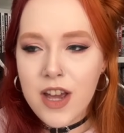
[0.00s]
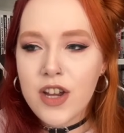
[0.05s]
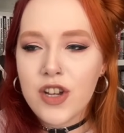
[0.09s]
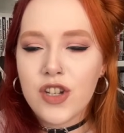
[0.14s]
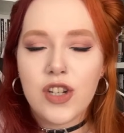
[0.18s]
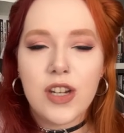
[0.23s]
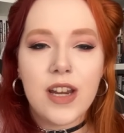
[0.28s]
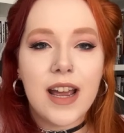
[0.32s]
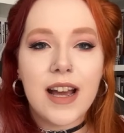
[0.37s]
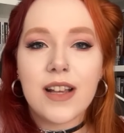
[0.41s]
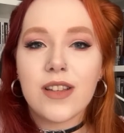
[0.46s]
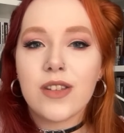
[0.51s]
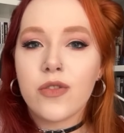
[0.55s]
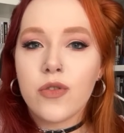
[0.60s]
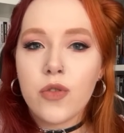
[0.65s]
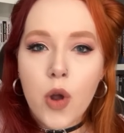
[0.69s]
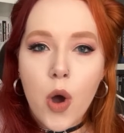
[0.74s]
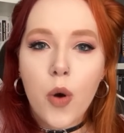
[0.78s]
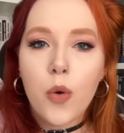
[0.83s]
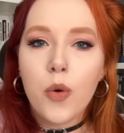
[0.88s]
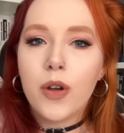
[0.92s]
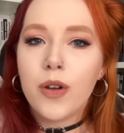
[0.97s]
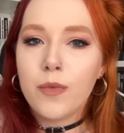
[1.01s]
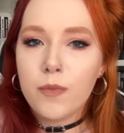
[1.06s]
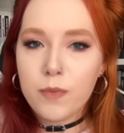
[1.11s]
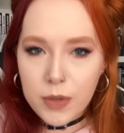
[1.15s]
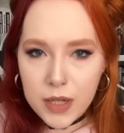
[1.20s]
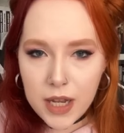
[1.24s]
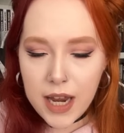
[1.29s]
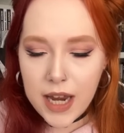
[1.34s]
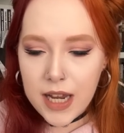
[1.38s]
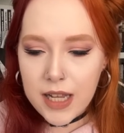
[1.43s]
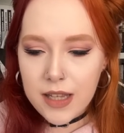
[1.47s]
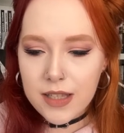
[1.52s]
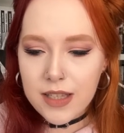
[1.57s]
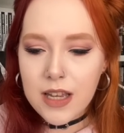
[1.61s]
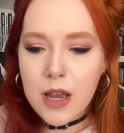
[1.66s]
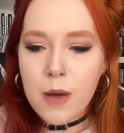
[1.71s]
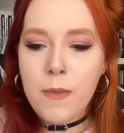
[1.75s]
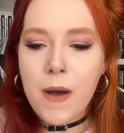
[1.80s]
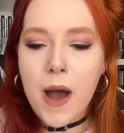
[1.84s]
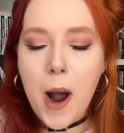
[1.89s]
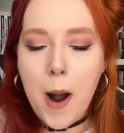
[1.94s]
She has no complaints
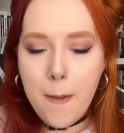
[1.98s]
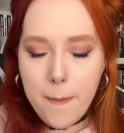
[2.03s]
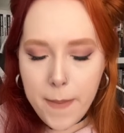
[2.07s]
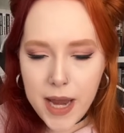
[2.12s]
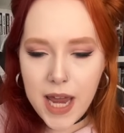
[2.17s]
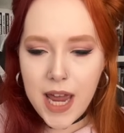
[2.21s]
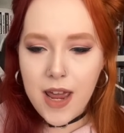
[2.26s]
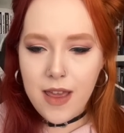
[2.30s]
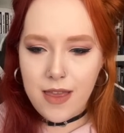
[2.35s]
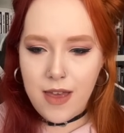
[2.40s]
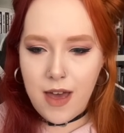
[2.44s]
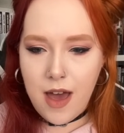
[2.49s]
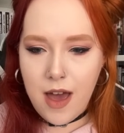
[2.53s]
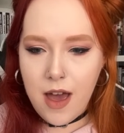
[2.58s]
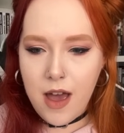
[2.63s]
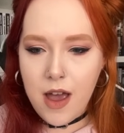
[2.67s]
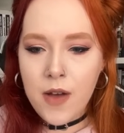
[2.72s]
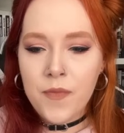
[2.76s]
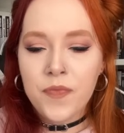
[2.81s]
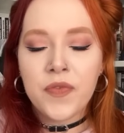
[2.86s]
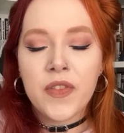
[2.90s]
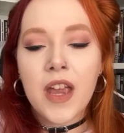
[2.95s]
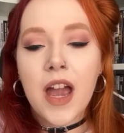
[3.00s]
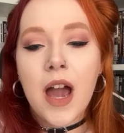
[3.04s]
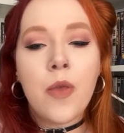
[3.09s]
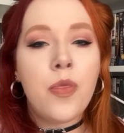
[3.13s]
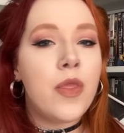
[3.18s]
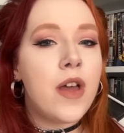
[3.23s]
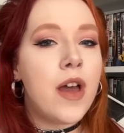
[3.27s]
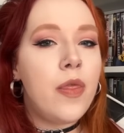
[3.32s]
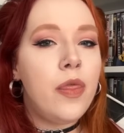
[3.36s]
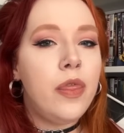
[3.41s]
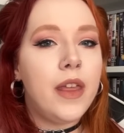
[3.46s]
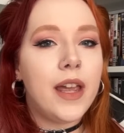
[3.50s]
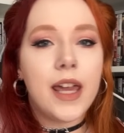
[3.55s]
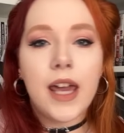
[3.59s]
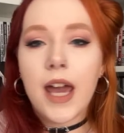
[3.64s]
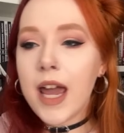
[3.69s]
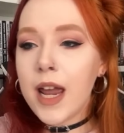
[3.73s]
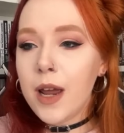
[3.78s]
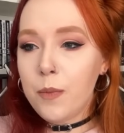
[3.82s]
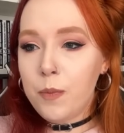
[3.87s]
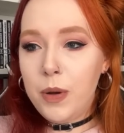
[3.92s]
about being there, and then the
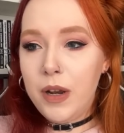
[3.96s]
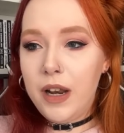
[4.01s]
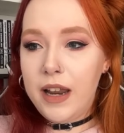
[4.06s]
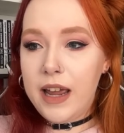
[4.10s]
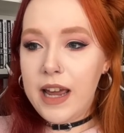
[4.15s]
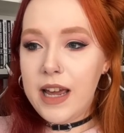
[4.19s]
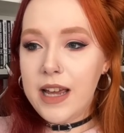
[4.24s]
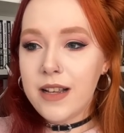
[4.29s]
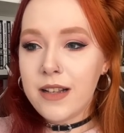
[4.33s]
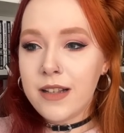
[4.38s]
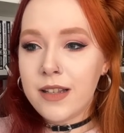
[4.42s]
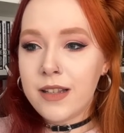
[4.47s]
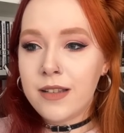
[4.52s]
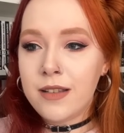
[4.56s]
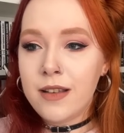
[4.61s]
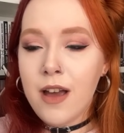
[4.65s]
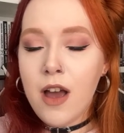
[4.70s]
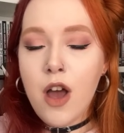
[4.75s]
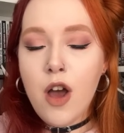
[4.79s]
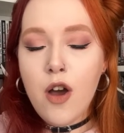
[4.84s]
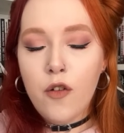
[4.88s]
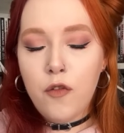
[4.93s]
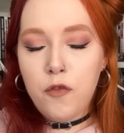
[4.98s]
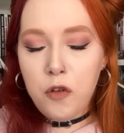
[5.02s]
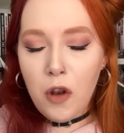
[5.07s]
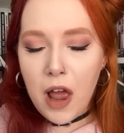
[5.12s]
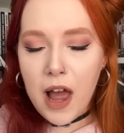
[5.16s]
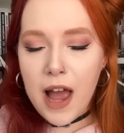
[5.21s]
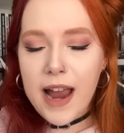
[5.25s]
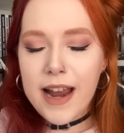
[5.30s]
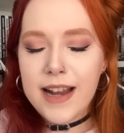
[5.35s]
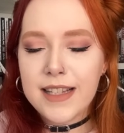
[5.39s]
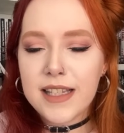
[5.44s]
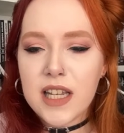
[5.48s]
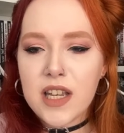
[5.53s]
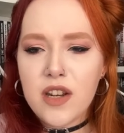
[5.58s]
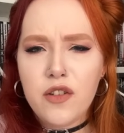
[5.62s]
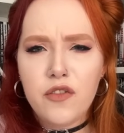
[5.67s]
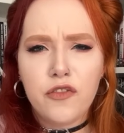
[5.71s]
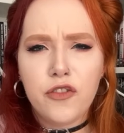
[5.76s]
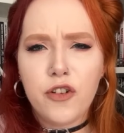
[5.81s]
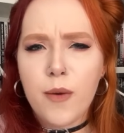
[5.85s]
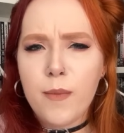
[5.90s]
kink police flies
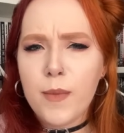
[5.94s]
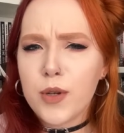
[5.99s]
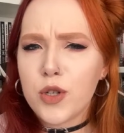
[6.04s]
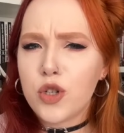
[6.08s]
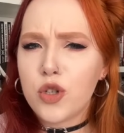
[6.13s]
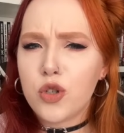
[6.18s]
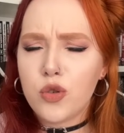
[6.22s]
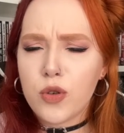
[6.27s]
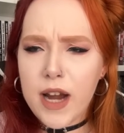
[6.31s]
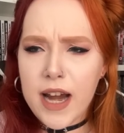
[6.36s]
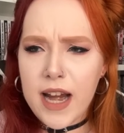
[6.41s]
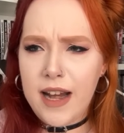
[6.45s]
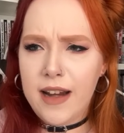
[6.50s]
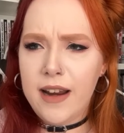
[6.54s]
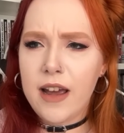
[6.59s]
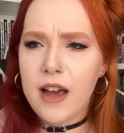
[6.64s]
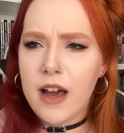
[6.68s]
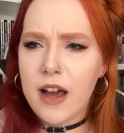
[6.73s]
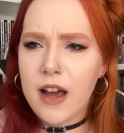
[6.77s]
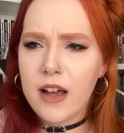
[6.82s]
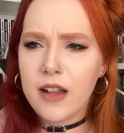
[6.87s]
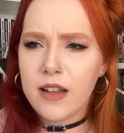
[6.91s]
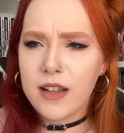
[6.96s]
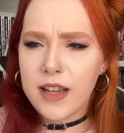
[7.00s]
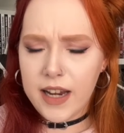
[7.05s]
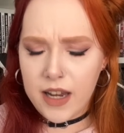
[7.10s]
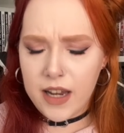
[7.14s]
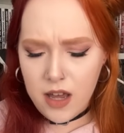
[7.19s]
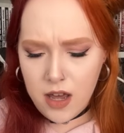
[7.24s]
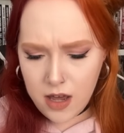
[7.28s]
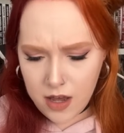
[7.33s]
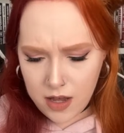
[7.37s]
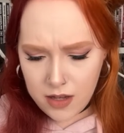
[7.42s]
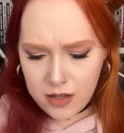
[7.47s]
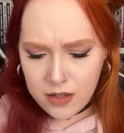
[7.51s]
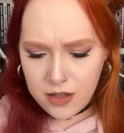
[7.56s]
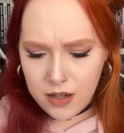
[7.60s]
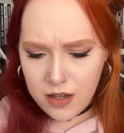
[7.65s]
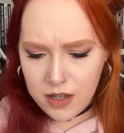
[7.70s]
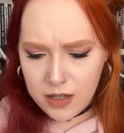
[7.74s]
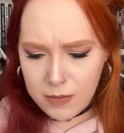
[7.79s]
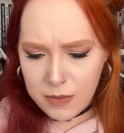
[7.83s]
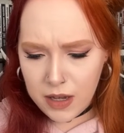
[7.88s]
in from Australia, like,
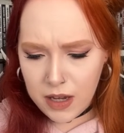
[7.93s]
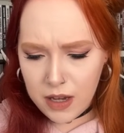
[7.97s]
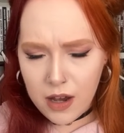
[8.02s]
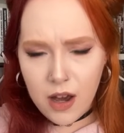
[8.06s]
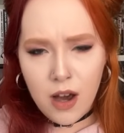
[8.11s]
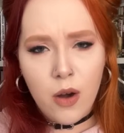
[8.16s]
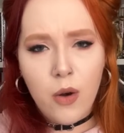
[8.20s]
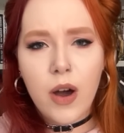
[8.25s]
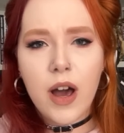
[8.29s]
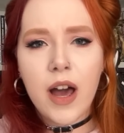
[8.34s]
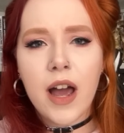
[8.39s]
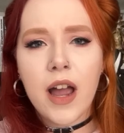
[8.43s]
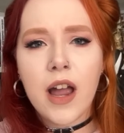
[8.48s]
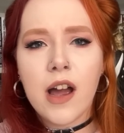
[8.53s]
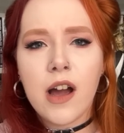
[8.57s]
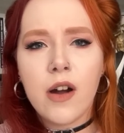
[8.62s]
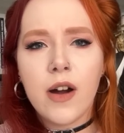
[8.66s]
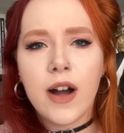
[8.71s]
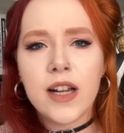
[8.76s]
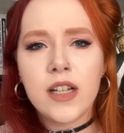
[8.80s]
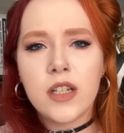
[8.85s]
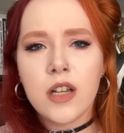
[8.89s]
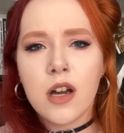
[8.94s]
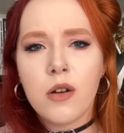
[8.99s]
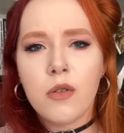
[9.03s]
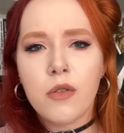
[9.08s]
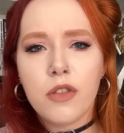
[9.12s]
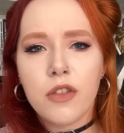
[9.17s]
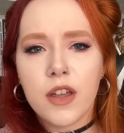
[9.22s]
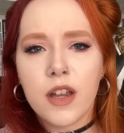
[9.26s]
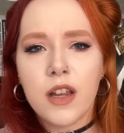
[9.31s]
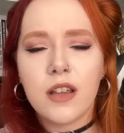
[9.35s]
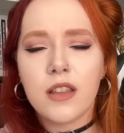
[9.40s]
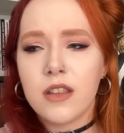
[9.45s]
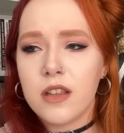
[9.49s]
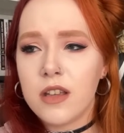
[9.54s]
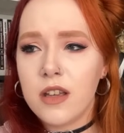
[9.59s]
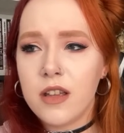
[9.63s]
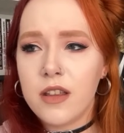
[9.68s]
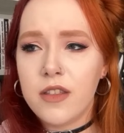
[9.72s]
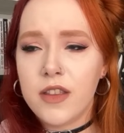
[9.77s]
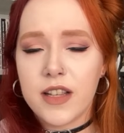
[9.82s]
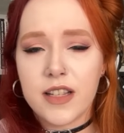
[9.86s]
excuse me, Ohio, I don't think
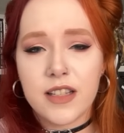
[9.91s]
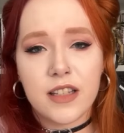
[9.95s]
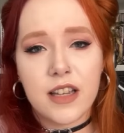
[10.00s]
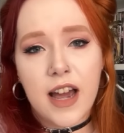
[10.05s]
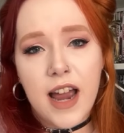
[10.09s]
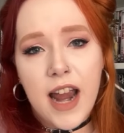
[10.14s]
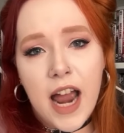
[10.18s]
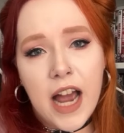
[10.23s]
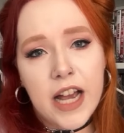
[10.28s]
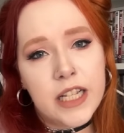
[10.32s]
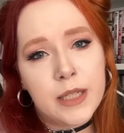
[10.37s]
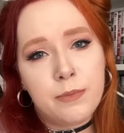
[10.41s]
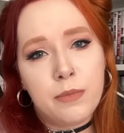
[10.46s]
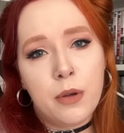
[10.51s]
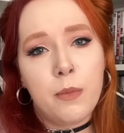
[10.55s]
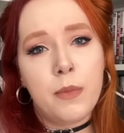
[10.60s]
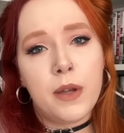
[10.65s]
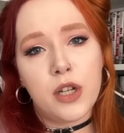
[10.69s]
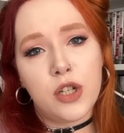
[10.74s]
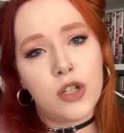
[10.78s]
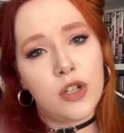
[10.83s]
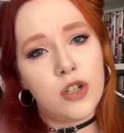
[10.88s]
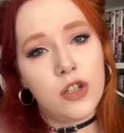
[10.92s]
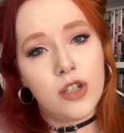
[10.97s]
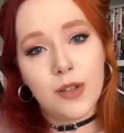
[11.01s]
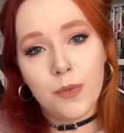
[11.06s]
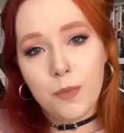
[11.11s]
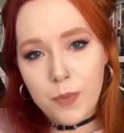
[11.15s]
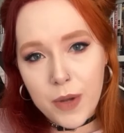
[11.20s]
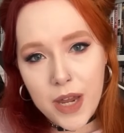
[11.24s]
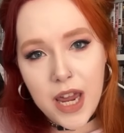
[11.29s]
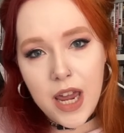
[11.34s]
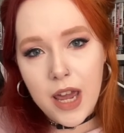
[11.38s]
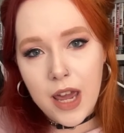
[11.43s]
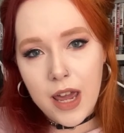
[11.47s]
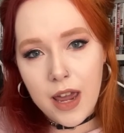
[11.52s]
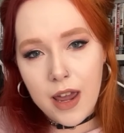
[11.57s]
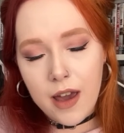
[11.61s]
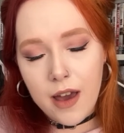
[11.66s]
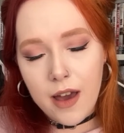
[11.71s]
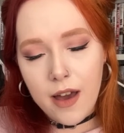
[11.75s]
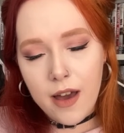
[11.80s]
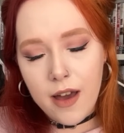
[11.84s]
that this guy has permission to be
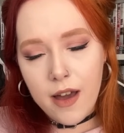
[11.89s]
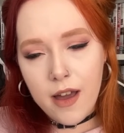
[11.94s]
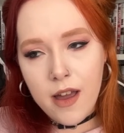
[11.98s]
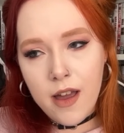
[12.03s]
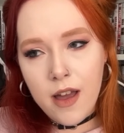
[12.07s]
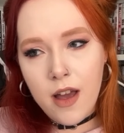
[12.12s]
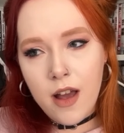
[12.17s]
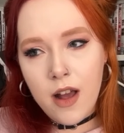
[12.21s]
here,